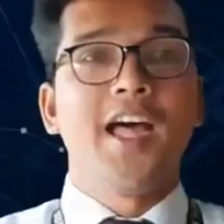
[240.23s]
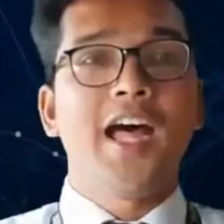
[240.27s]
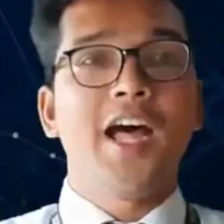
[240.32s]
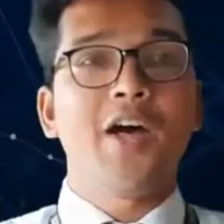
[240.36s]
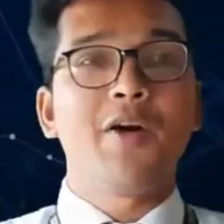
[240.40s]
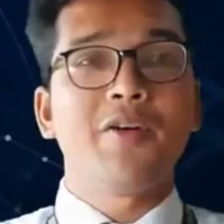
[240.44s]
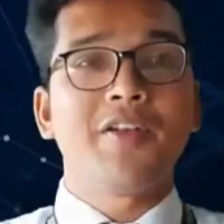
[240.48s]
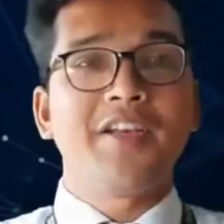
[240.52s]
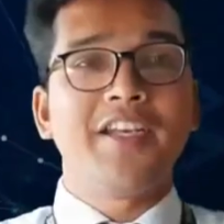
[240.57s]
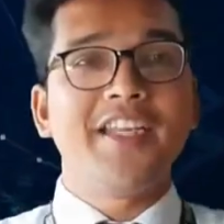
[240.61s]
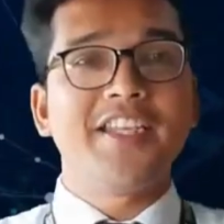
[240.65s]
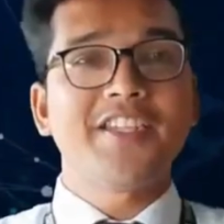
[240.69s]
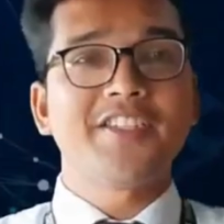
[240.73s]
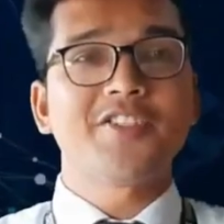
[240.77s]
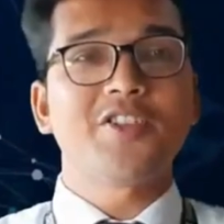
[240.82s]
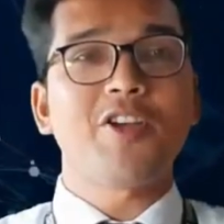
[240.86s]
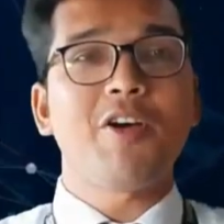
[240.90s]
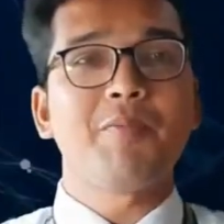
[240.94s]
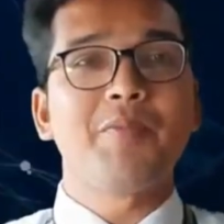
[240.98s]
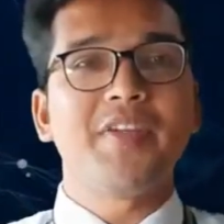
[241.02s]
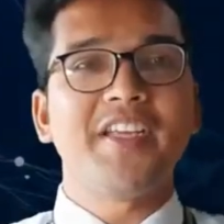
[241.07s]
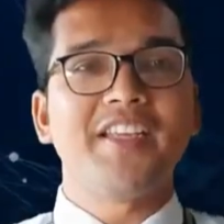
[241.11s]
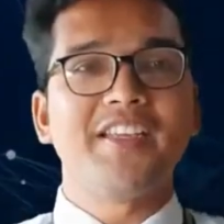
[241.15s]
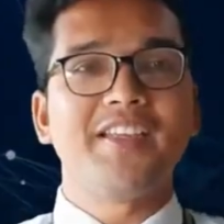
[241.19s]
Our next
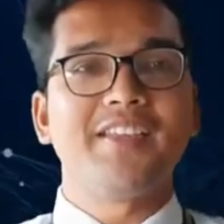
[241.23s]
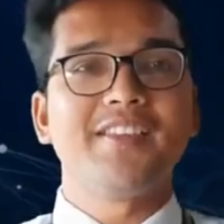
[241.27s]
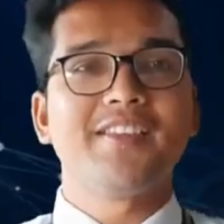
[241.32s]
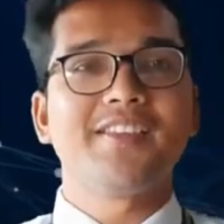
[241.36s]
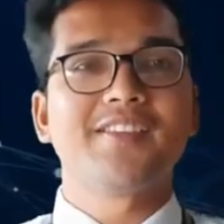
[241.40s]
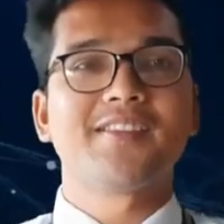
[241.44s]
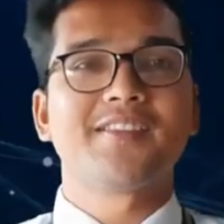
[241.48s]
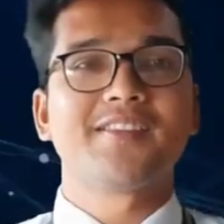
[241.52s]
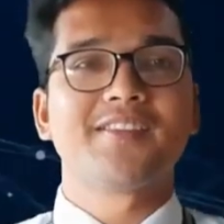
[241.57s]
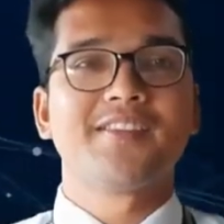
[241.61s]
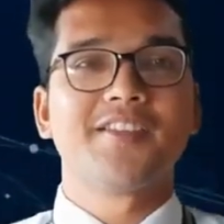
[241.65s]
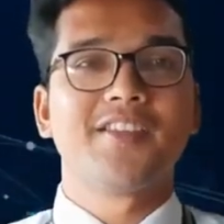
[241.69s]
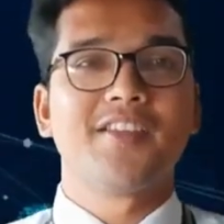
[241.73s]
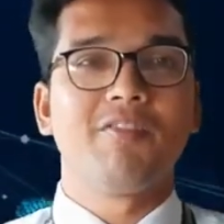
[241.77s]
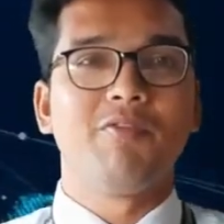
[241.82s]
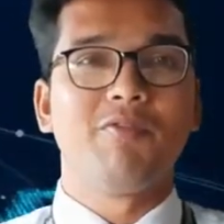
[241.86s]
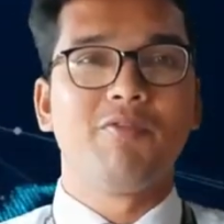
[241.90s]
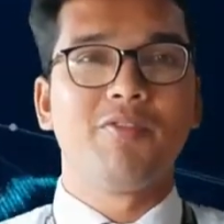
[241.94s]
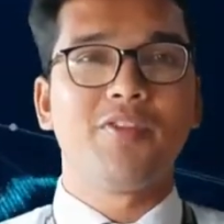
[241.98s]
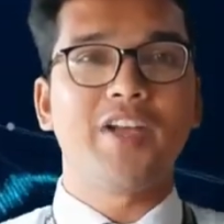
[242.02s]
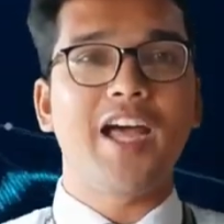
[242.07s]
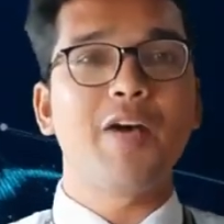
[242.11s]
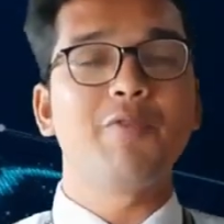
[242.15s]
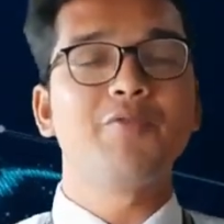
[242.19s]
topic is
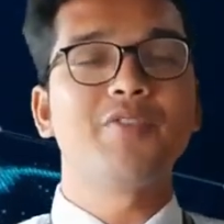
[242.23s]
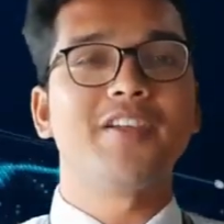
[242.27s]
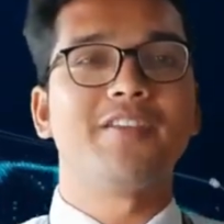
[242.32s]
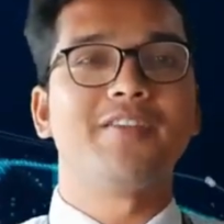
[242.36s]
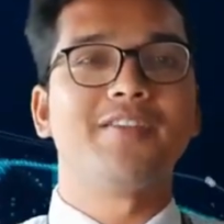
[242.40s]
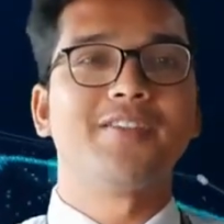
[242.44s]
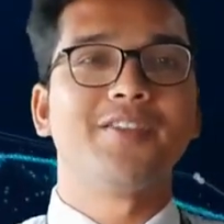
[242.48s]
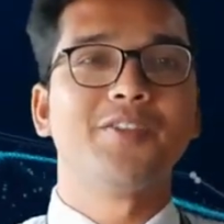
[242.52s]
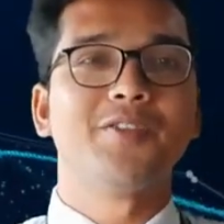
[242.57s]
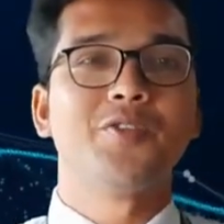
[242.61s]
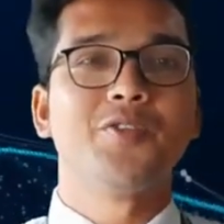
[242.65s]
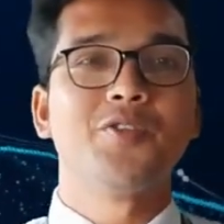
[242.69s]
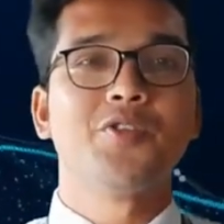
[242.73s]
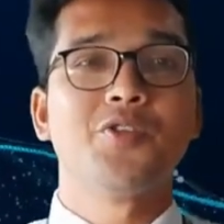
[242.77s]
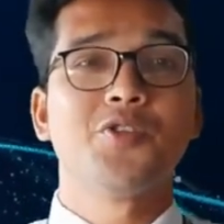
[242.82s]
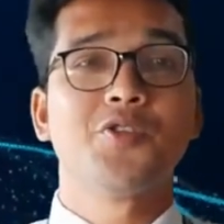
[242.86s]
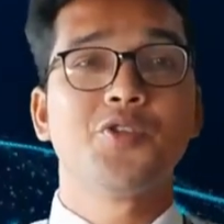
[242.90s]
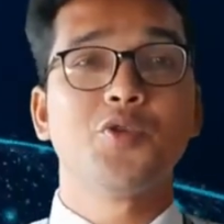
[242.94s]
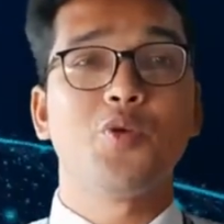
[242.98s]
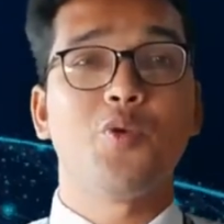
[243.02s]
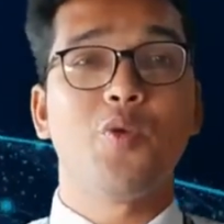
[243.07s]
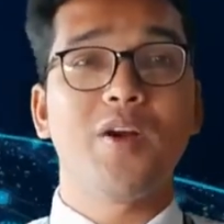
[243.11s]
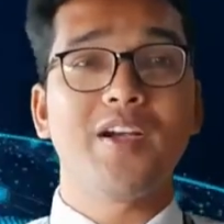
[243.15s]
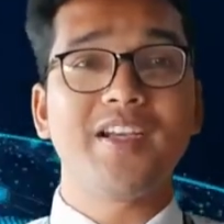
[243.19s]
router.
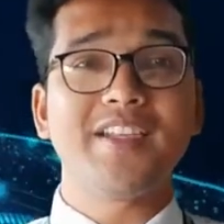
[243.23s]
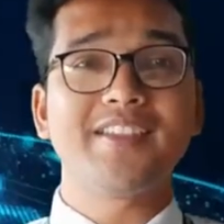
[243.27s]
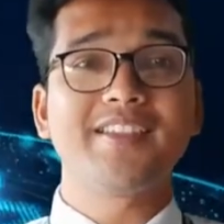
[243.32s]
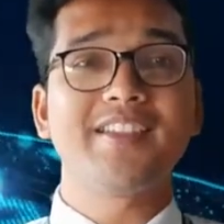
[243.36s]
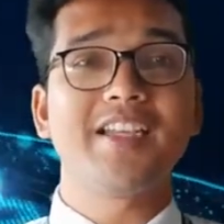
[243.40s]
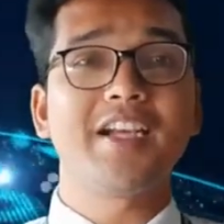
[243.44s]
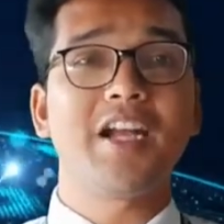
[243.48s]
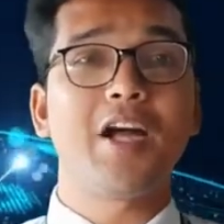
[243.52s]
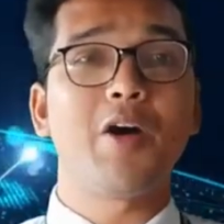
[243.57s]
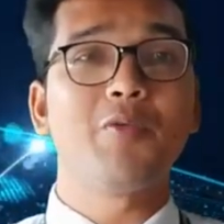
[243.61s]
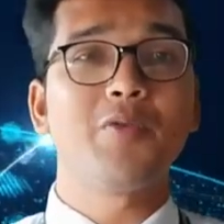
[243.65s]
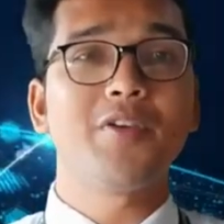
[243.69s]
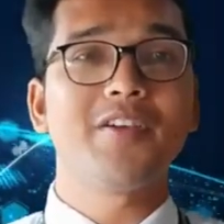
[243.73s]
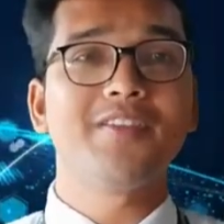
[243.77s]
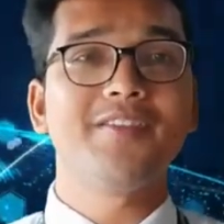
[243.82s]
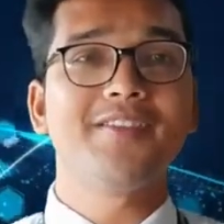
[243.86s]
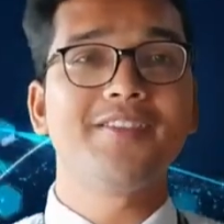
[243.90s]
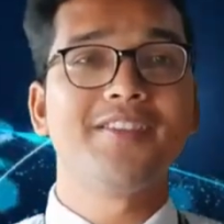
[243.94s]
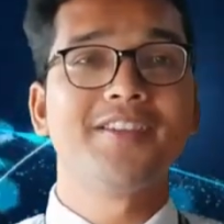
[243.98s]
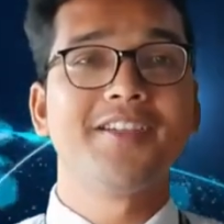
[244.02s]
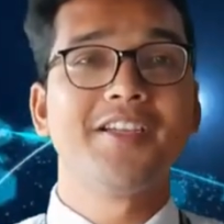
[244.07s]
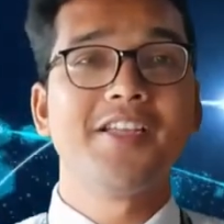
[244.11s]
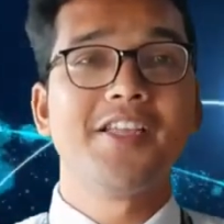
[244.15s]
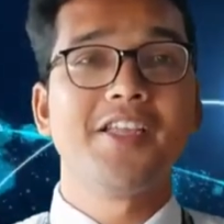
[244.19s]
So what is the
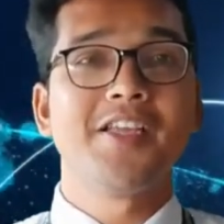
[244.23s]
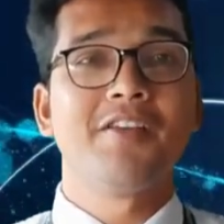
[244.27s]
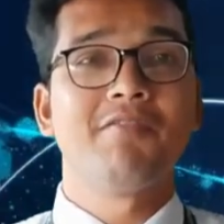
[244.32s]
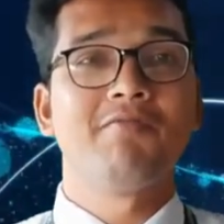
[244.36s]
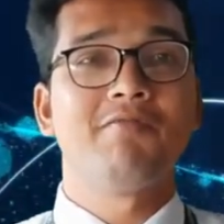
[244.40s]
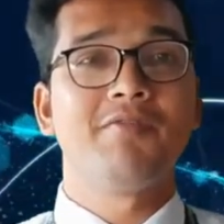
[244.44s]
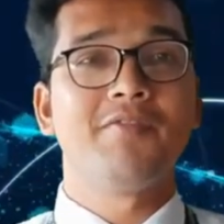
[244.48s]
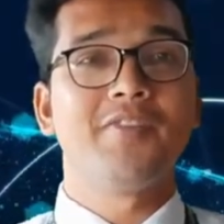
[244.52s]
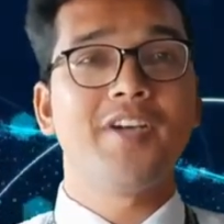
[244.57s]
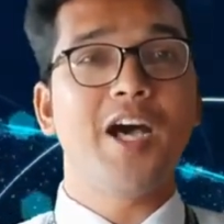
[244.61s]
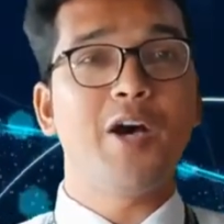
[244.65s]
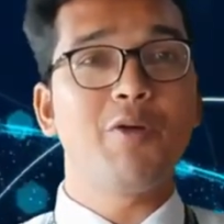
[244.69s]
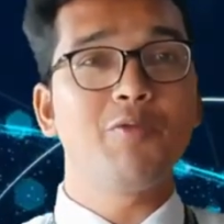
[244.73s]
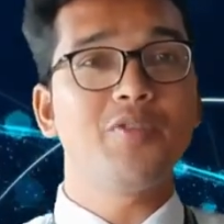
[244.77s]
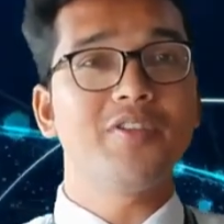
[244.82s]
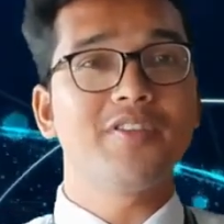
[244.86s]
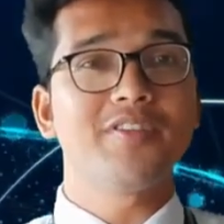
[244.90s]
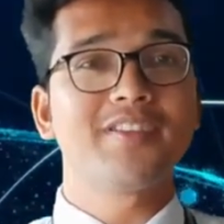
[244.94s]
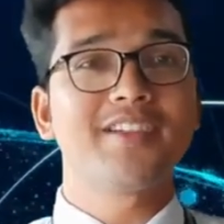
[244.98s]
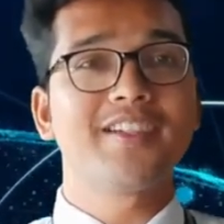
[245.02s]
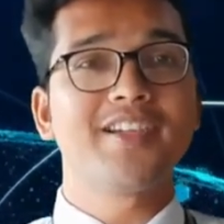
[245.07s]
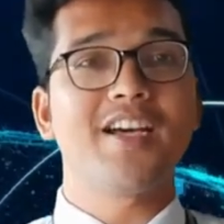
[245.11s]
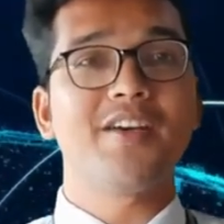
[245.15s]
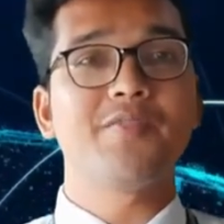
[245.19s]
router?
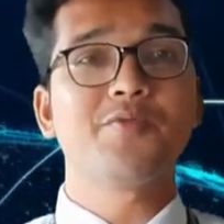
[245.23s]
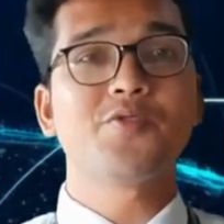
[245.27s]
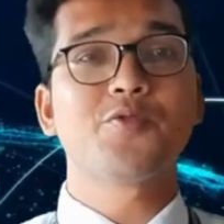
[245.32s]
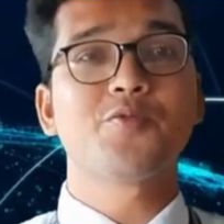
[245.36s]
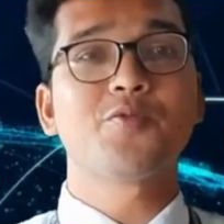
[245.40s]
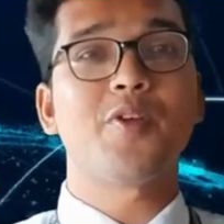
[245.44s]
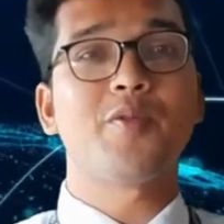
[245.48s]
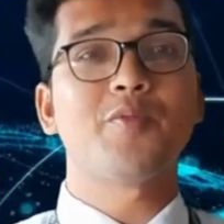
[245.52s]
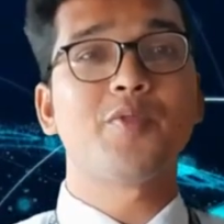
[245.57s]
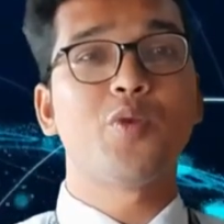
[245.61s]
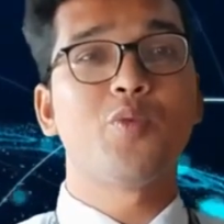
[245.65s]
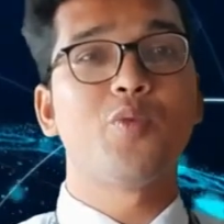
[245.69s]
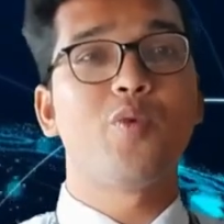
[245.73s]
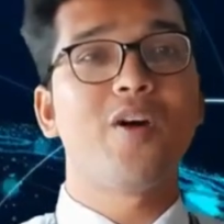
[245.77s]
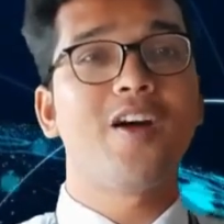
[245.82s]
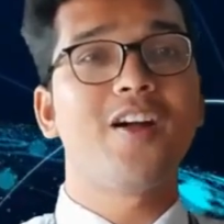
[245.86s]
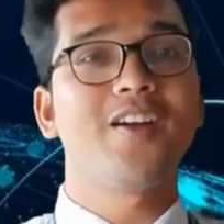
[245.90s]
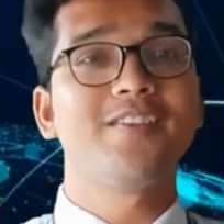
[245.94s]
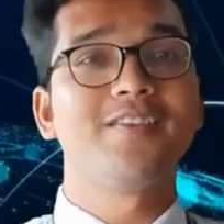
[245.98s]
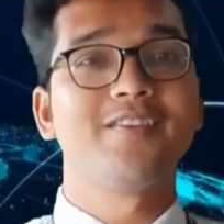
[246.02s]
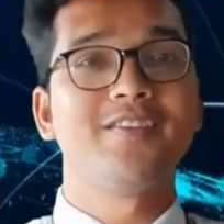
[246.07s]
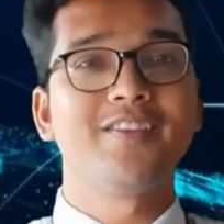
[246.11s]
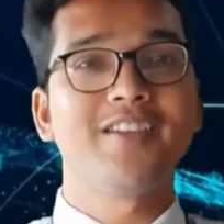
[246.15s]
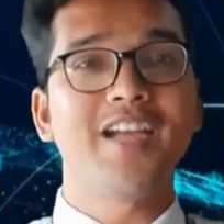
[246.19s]
Router comes from the
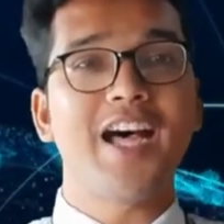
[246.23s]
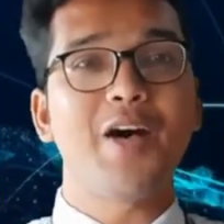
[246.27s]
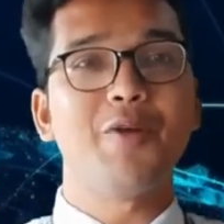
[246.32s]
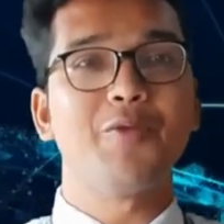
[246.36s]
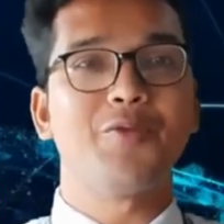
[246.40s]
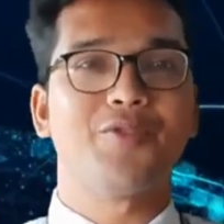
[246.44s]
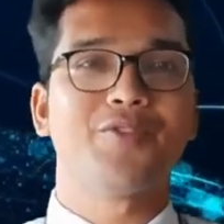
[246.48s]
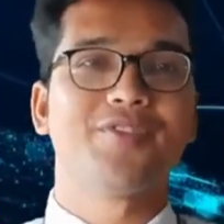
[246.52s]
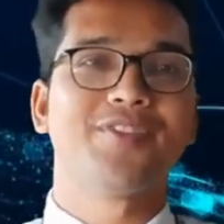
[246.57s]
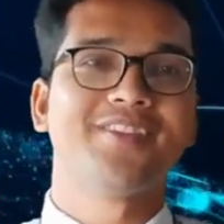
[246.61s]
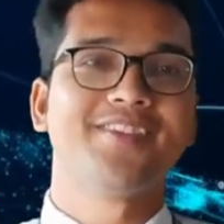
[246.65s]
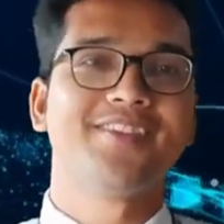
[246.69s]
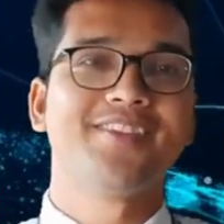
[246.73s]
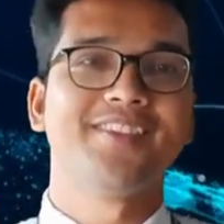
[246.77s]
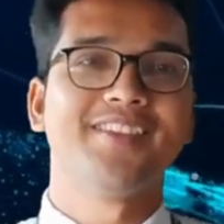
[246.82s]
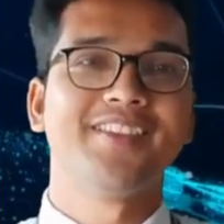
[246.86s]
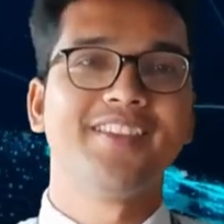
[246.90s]
word route.